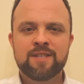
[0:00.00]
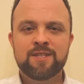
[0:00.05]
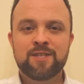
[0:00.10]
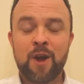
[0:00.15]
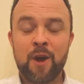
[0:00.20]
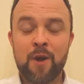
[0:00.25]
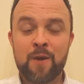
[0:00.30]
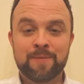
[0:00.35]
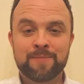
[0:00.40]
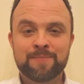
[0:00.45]

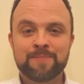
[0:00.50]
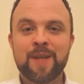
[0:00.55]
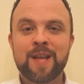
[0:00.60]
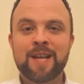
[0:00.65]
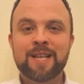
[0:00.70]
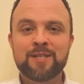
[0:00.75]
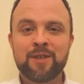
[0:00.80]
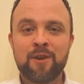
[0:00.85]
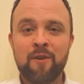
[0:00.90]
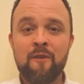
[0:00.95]
So,
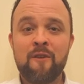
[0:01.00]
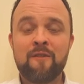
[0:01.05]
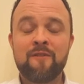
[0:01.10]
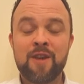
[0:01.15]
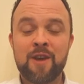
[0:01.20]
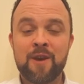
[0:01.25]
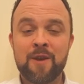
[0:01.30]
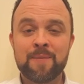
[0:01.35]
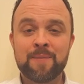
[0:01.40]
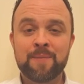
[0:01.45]
to
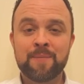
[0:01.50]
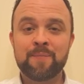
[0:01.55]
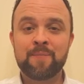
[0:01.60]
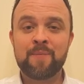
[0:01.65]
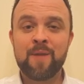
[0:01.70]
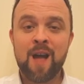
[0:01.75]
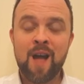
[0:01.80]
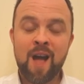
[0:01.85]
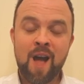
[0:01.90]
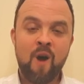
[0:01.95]
review.
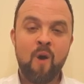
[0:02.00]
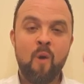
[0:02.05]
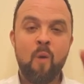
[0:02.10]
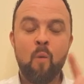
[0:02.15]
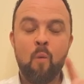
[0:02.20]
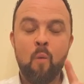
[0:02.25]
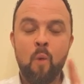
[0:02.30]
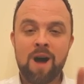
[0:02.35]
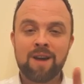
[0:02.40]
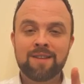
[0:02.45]

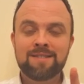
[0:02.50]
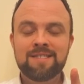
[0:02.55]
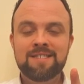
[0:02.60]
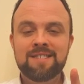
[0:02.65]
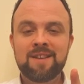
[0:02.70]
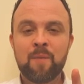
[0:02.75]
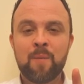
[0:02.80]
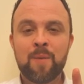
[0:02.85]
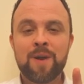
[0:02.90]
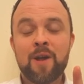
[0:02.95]

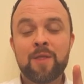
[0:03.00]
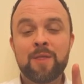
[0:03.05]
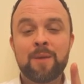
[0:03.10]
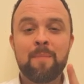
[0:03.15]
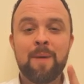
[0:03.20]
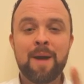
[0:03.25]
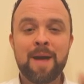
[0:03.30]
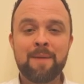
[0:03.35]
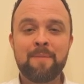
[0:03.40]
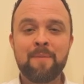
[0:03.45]
1, we know the
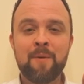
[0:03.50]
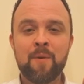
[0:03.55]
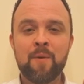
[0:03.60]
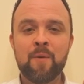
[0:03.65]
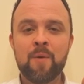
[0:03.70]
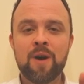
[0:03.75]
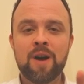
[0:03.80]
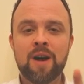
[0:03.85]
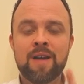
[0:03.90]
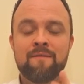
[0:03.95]

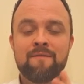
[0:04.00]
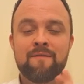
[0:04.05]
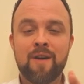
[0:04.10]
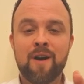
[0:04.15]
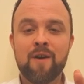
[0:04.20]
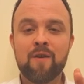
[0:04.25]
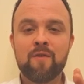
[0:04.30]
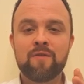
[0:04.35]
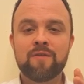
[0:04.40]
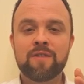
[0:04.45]
people
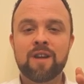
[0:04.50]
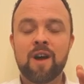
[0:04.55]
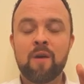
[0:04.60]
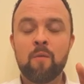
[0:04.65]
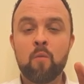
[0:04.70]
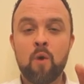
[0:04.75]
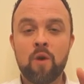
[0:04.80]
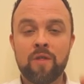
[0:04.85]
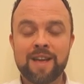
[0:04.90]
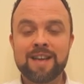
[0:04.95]
involved
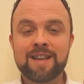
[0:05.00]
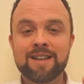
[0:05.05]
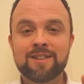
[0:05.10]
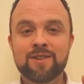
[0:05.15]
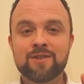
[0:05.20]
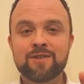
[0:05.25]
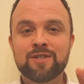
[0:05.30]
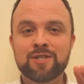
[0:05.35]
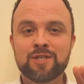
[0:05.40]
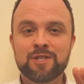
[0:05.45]
and what they can
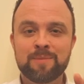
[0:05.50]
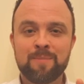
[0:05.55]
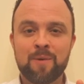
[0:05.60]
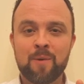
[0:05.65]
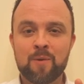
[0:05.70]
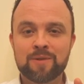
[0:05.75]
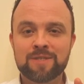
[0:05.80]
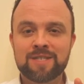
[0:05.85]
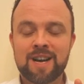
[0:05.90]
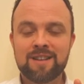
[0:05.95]
do to
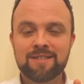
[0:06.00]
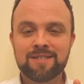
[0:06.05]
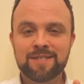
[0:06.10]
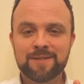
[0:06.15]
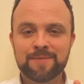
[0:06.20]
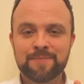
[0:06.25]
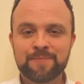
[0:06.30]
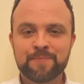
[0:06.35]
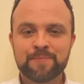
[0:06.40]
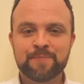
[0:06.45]
support
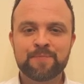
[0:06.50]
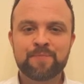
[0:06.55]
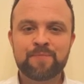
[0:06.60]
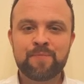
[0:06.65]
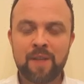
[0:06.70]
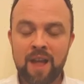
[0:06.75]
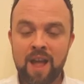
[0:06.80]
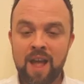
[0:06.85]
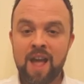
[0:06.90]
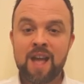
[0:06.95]
us.
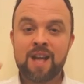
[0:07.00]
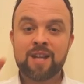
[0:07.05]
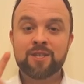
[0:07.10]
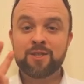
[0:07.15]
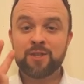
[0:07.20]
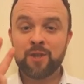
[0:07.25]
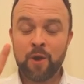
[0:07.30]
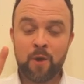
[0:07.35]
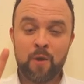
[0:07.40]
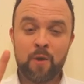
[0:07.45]

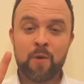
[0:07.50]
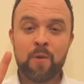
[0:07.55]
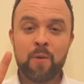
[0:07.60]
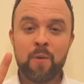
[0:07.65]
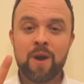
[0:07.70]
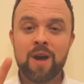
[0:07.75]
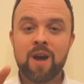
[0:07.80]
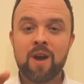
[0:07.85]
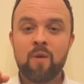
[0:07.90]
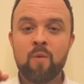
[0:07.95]

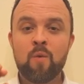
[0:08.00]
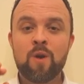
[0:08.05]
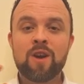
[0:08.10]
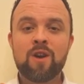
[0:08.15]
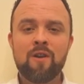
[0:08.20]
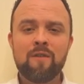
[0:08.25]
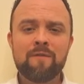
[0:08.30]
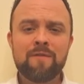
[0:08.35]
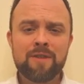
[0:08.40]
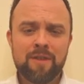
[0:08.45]
2, we're
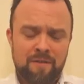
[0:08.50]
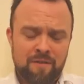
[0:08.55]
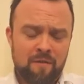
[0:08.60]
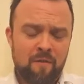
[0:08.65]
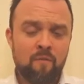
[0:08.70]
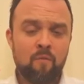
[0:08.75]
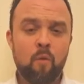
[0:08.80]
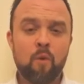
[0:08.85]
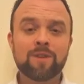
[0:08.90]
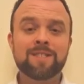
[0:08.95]
confident
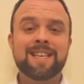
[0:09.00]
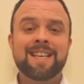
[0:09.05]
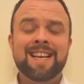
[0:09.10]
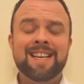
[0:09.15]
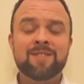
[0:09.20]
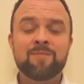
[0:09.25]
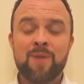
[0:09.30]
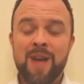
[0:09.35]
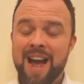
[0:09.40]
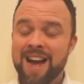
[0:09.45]
of what it
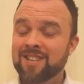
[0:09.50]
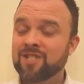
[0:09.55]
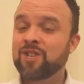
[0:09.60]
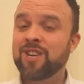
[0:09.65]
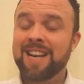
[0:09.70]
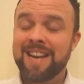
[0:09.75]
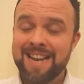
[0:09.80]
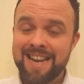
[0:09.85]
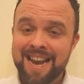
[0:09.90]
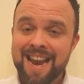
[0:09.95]
is we
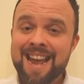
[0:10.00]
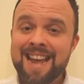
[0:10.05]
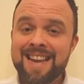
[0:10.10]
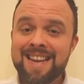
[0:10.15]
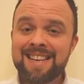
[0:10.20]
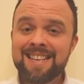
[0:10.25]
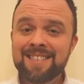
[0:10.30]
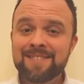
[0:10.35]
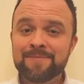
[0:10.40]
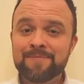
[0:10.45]
actually
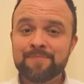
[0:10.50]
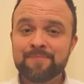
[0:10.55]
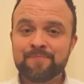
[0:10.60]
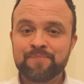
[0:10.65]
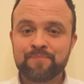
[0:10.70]
need.